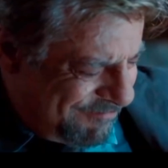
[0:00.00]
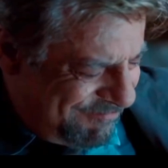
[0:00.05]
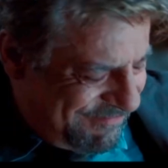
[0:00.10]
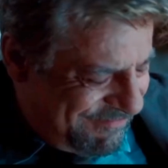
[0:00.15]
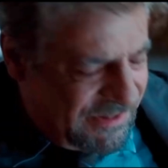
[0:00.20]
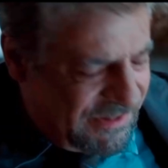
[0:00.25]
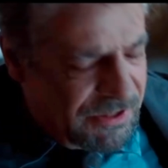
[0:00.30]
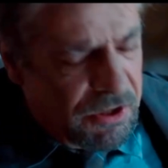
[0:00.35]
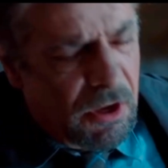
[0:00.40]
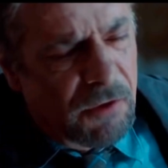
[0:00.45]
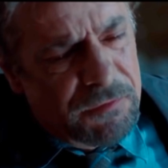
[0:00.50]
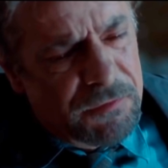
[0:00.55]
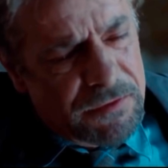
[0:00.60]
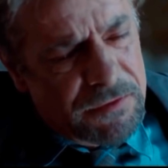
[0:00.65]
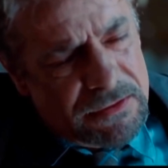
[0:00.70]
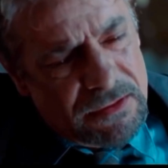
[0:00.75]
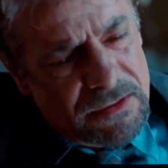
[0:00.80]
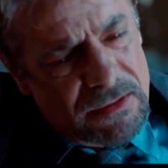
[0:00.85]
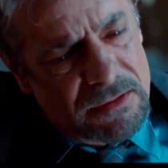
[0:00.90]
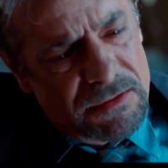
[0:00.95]
him,
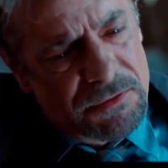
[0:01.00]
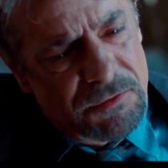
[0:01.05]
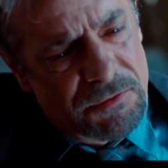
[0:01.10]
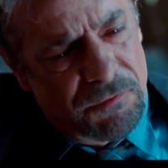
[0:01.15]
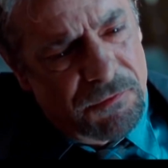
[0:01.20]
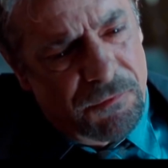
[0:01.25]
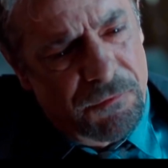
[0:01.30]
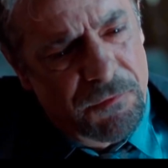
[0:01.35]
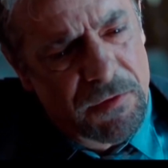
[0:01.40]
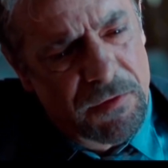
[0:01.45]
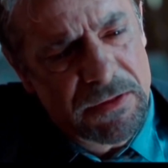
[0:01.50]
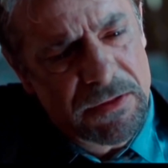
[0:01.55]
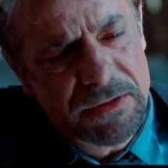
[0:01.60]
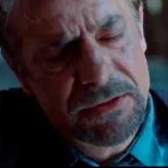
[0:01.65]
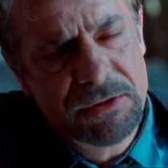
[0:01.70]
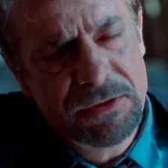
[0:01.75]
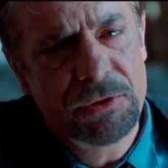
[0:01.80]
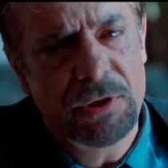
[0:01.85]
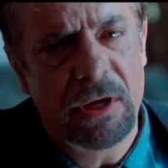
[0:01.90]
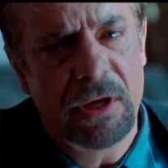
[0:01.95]
"If you know
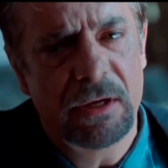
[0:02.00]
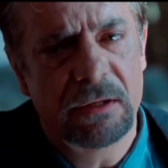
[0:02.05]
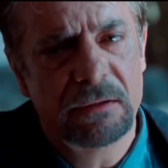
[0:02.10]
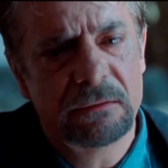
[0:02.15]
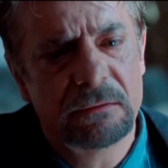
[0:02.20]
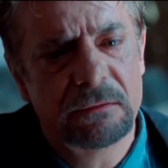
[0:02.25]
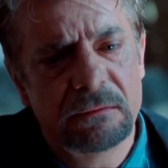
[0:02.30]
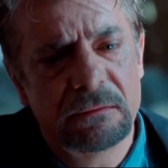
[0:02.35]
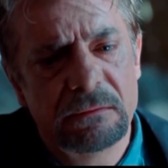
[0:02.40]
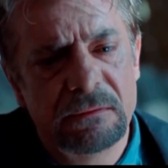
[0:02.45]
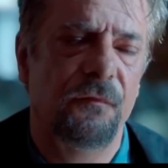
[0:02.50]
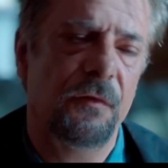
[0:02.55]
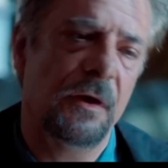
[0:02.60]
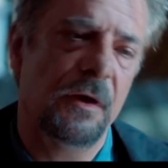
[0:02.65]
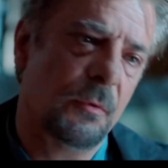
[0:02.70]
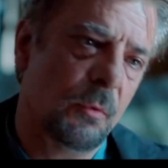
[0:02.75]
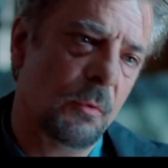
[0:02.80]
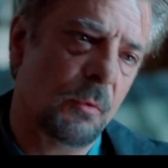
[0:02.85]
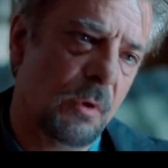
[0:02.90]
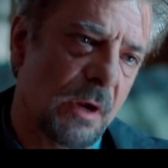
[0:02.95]
anything about the old
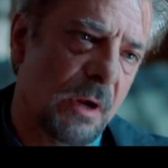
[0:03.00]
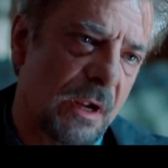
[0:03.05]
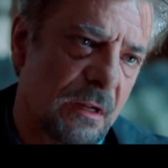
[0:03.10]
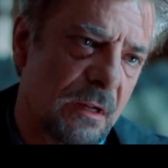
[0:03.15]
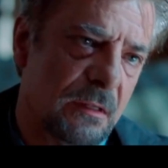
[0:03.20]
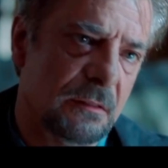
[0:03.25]
librarian,